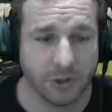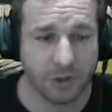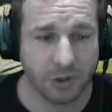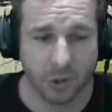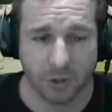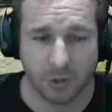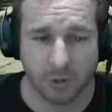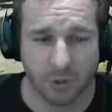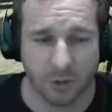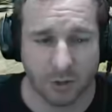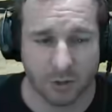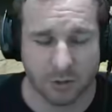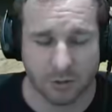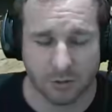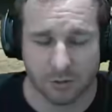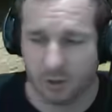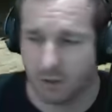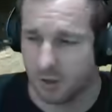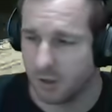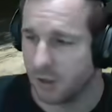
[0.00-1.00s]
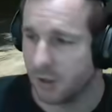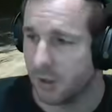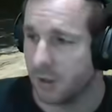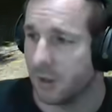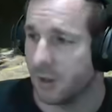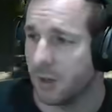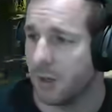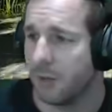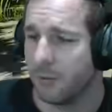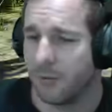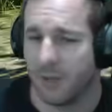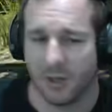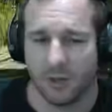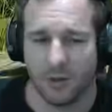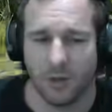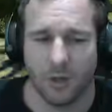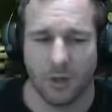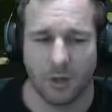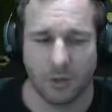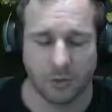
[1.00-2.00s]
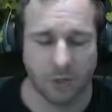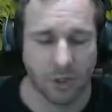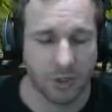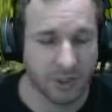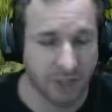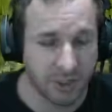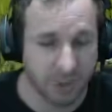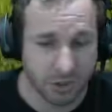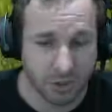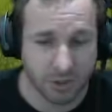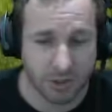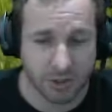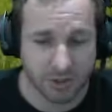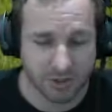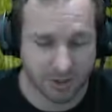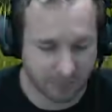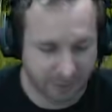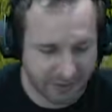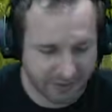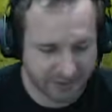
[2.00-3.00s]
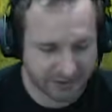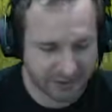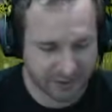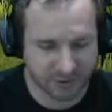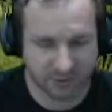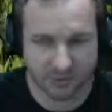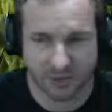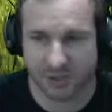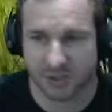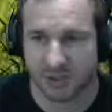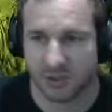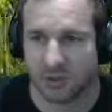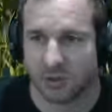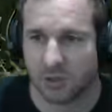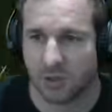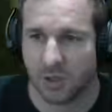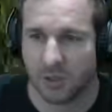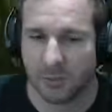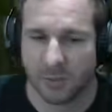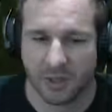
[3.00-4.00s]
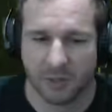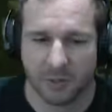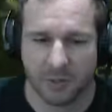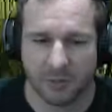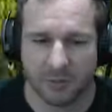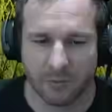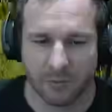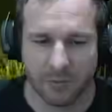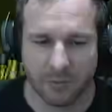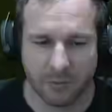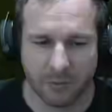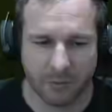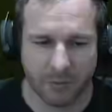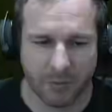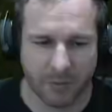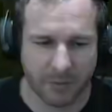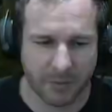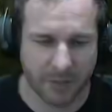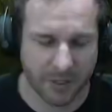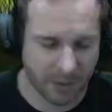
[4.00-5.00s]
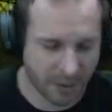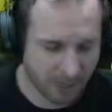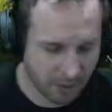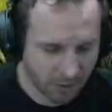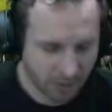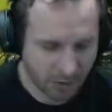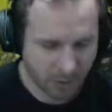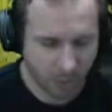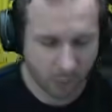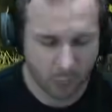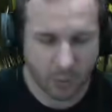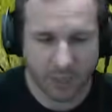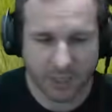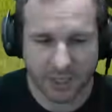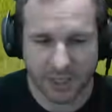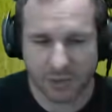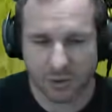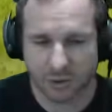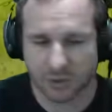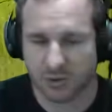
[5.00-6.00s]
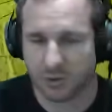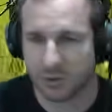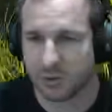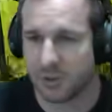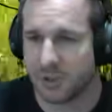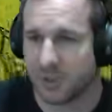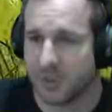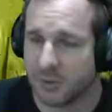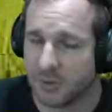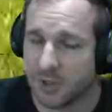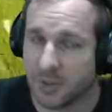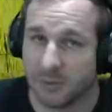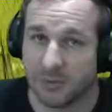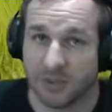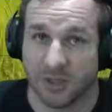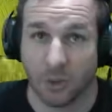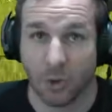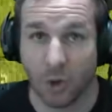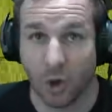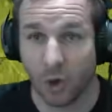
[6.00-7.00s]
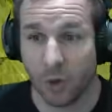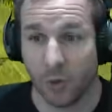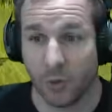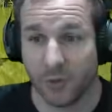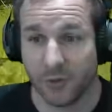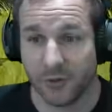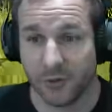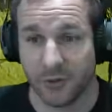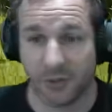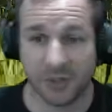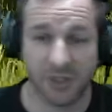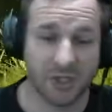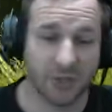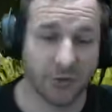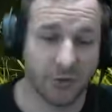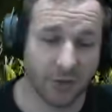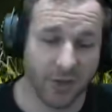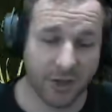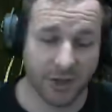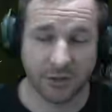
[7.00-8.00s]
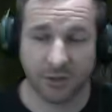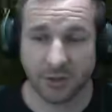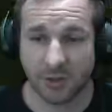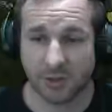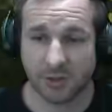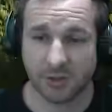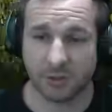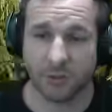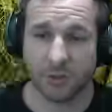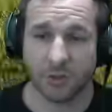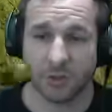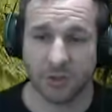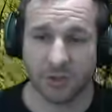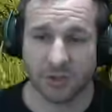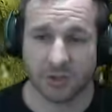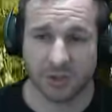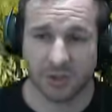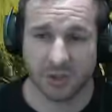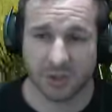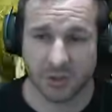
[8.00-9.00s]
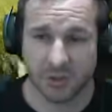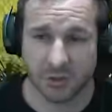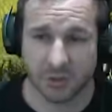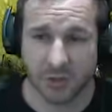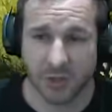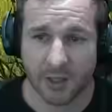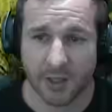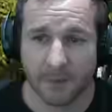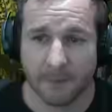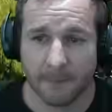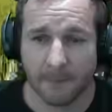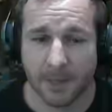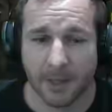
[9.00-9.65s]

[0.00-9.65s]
chock-a-block. But I'm trying to teach you guys the basics of just trying to make a bit of money. What you can do is also double tap double O when you first get into raid. I apologize, I was going to do that.